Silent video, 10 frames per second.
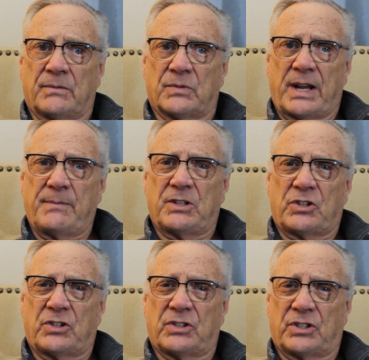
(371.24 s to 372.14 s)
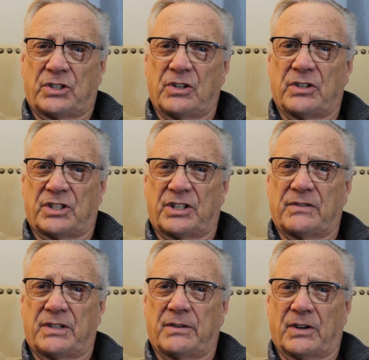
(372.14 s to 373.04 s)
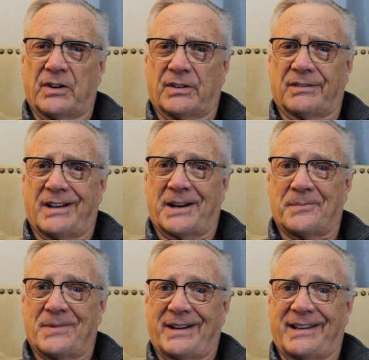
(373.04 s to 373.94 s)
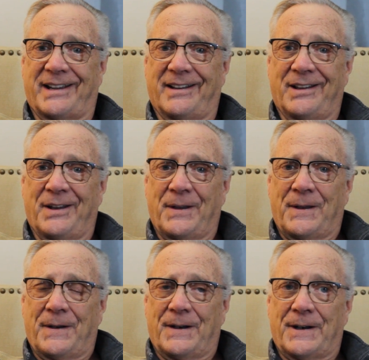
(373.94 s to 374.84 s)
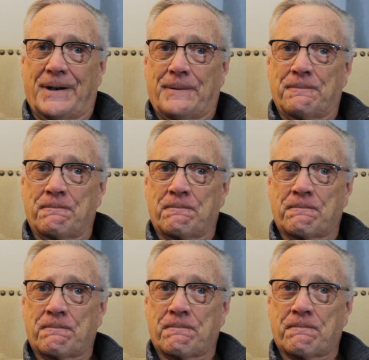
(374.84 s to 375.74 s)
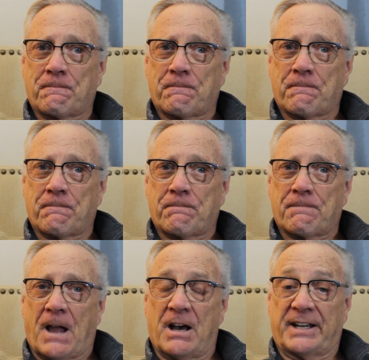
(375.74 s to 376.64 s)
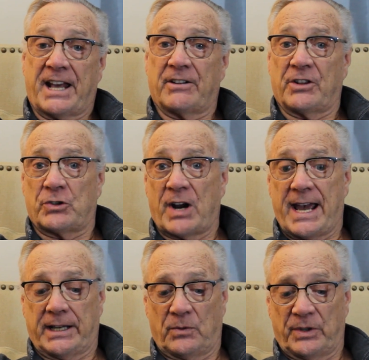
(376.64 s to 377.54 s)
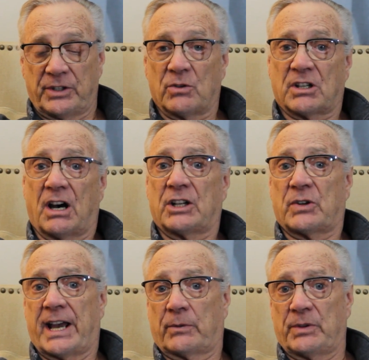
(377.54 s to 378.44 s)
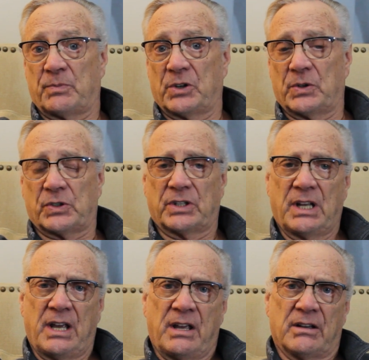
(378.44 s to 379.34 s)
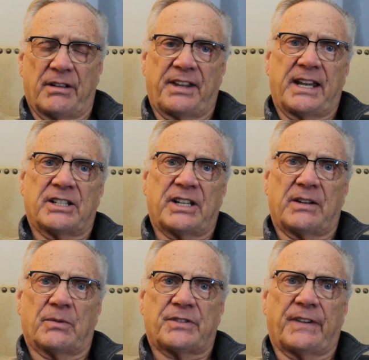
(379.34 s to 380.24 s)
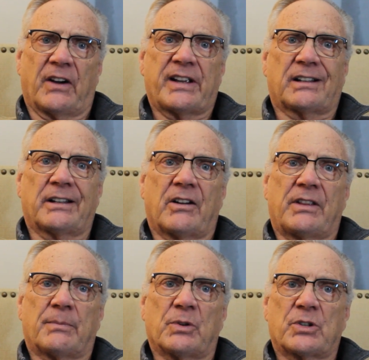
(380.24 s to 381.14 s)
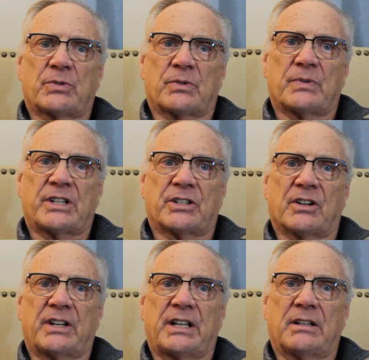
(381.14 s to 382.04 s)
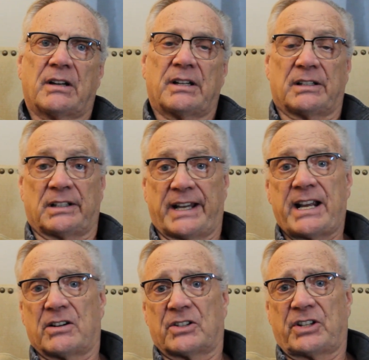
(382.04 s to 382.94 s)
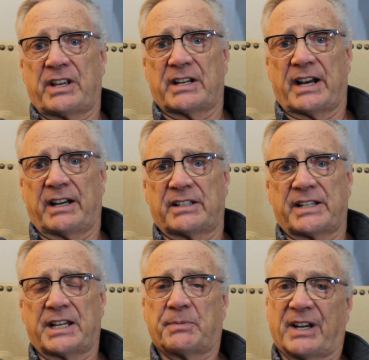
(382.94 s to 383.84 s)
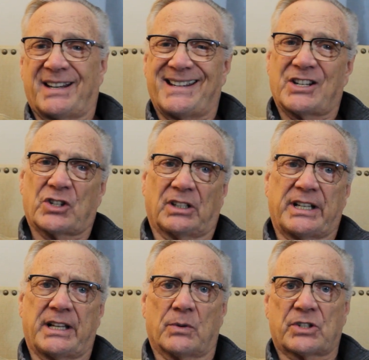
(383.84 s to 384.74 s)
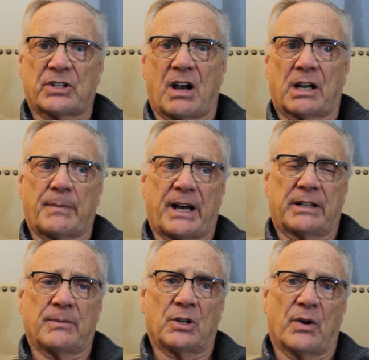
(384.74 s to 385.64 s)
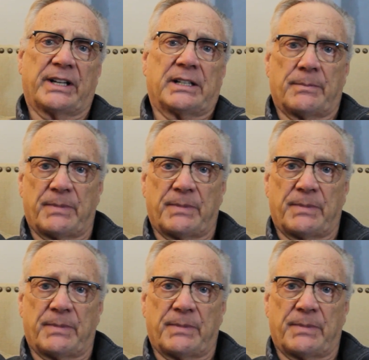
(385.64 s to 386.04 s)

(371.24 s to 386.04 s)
Raymond stood to earn a lot of money on Enter the Dragon with no contract with Bruce. The other thing is that it was very clear that Bruce was returning later to the United States, but initially there was talk about him going into